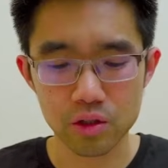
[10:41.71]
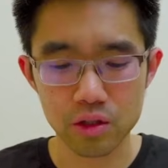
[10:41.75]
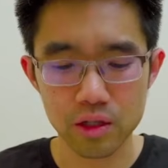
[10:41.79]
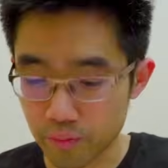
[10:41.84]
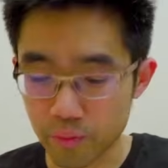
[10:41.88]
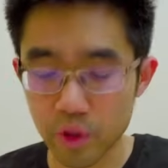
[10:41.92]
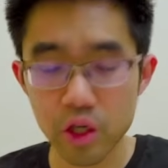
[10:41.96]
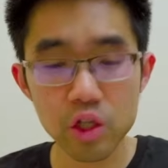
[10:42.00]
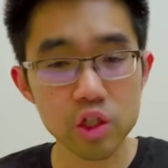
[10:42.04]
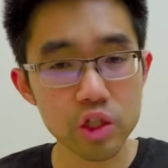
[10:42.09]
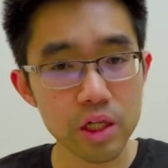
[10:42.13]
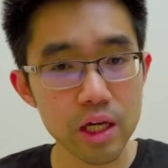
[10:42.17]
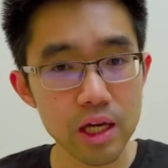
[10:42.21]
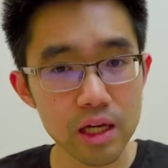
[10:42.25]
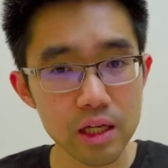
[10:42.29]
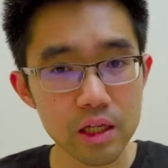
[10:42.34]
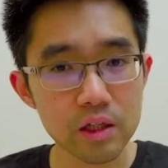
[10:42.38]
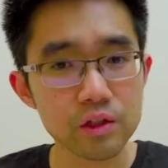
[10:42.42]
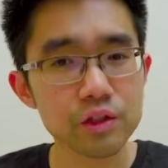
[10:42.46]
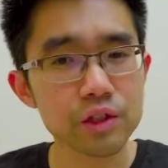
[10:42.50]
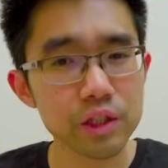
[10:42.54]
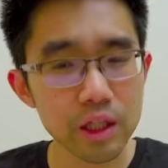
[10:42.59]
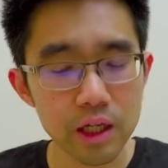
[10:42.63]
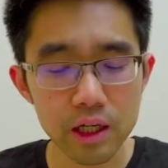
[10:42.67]

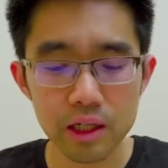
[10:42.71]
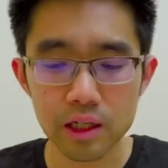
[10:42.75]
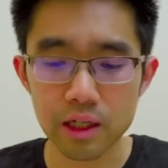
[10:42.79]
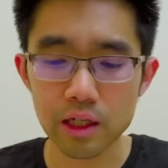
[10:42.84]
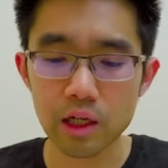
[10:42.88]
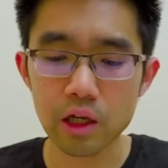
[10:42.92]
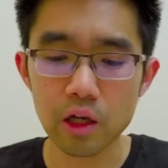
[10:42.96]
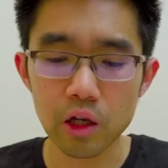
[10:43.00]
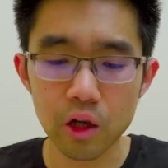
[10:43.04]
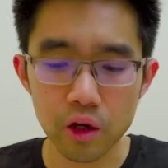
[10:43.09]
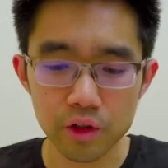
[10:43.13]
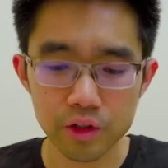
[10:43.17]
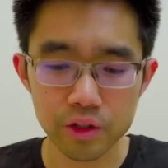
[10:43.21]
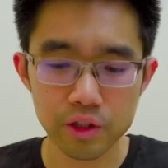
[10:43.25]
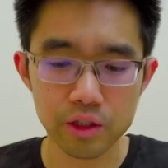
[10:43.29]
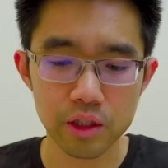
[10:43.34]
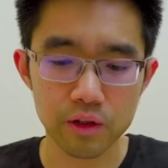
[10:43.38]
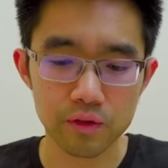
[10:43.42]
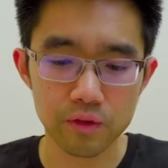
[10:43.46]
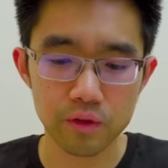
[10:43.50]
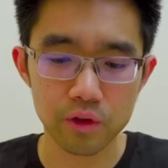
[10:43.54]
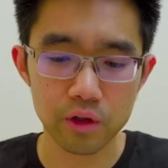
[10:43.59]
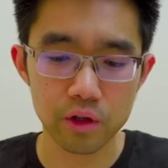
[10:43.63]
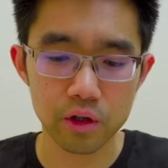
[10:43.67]
BG80 certainly a lot
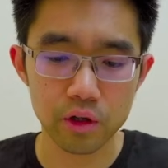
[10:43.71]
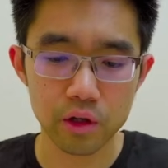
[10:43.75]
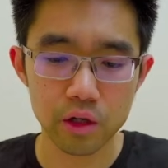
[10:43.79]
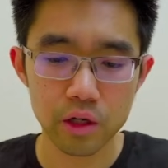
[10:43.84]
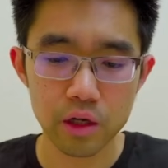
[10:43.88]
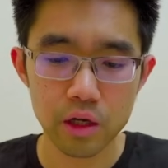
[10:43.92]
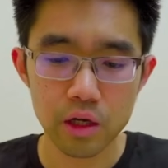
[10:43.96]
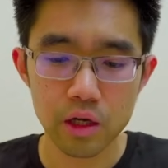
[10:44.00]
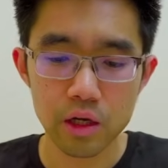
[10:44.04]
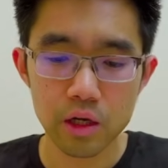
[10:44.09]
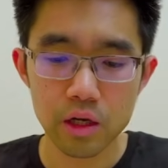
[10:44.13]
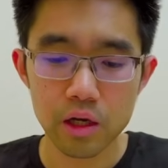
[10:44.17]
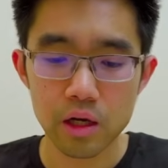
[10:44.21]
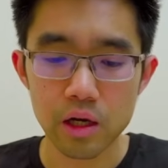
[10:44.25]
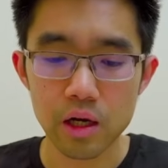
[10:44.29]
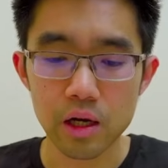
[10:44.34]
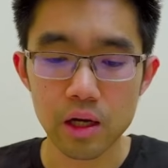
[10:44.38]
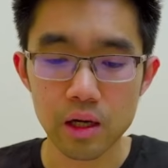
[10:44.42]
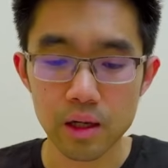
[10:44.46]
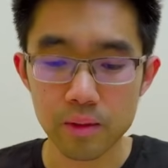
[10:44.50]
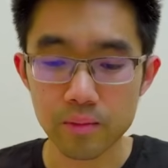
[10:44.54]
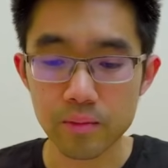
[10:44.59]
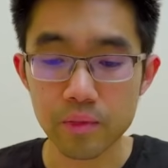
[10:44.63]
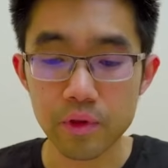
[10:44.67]
stiffer
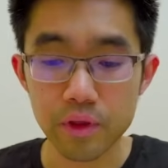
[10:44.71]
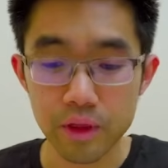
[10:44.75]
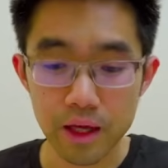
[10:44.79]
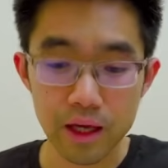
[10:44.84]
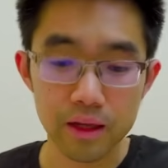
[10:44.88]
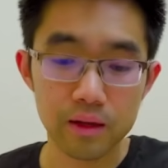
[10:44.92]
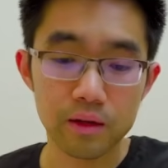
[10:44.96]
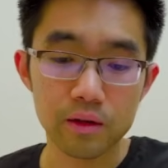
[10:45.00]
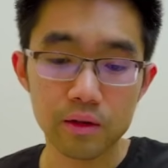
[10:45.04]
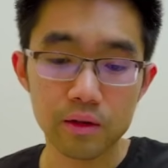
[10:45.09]
than